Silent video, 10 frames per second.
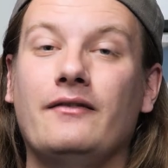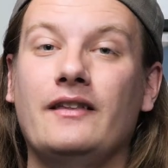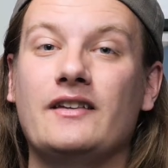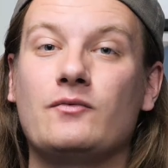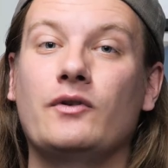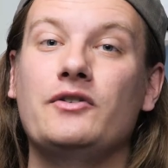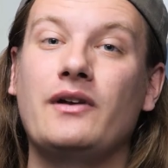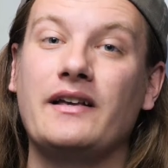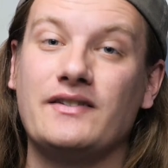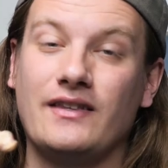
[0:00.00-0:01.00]
of these? What do you
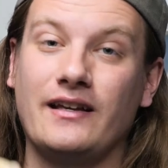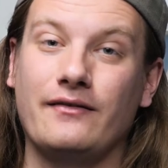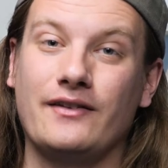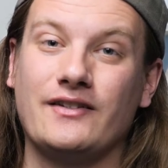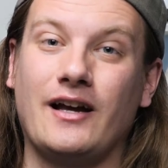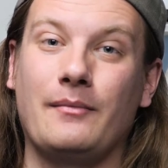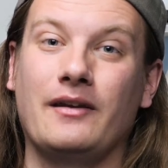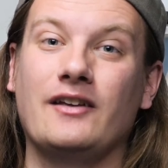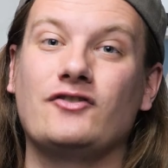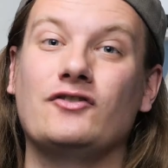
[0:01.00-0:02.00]
guys think of this
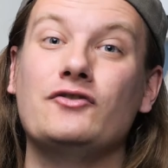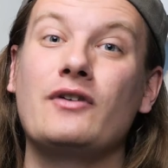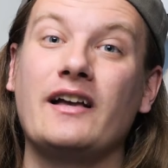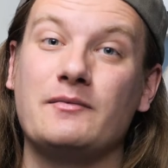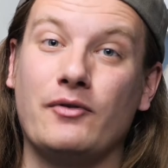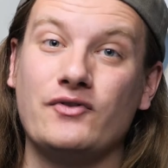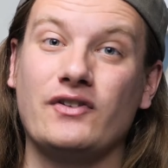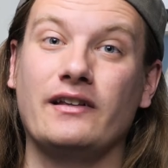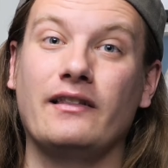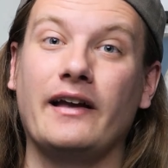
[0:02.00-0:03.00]
combination? Do you guys
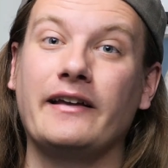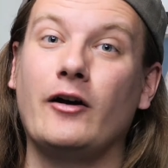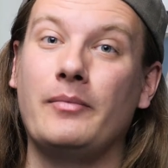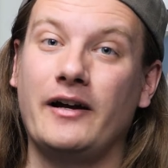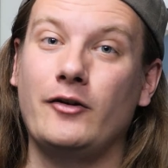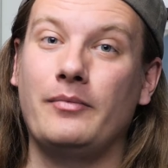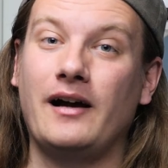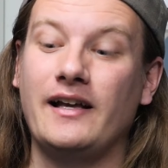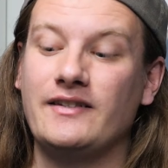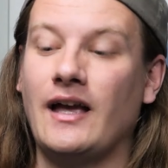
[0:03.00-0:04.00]
personally like albino
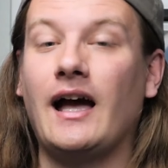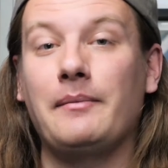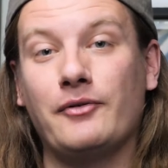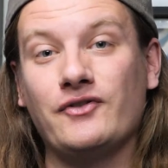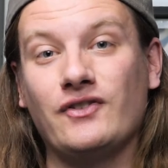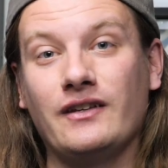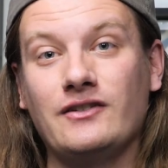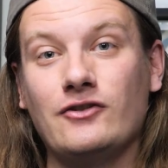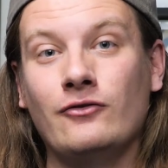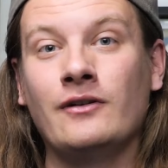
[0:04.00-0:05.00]
pieds? I personally
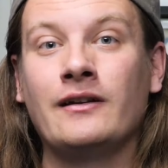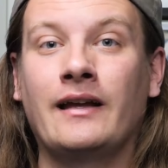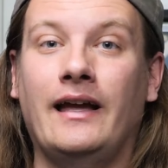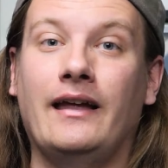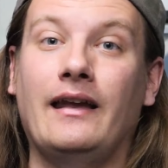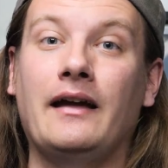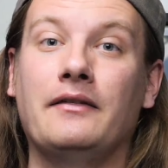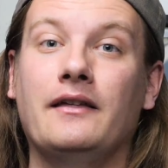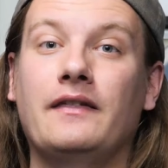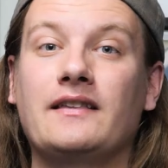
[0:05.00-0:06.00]
do, and I
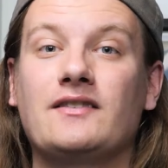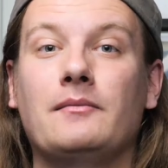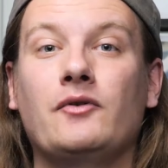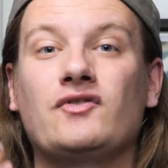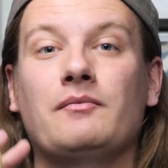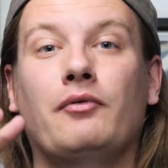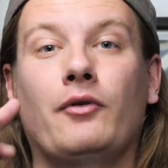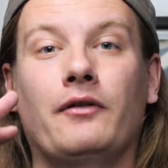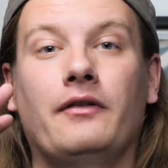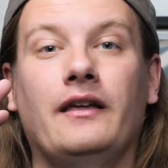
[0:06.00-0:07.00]
think that's the most
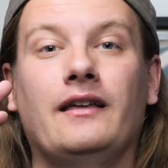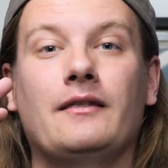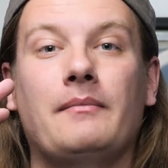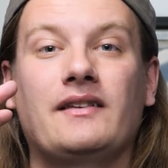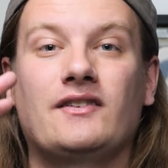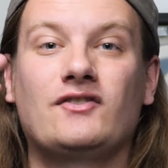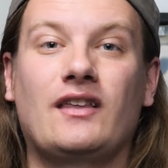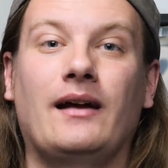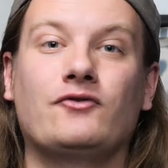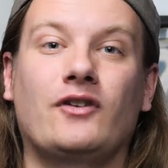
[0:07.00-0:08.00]
important thing, and the message
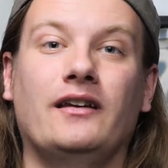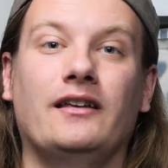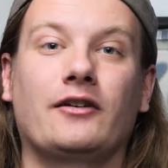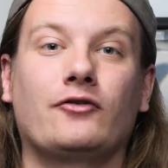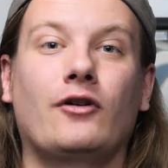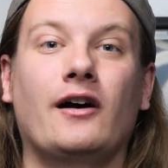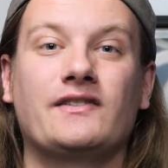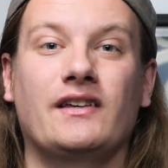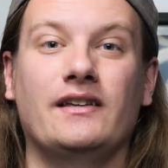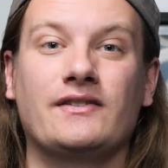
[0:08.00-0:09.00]
that I'm trying to get
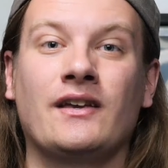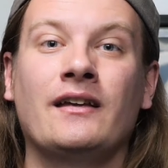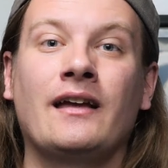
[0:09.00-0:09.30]
across is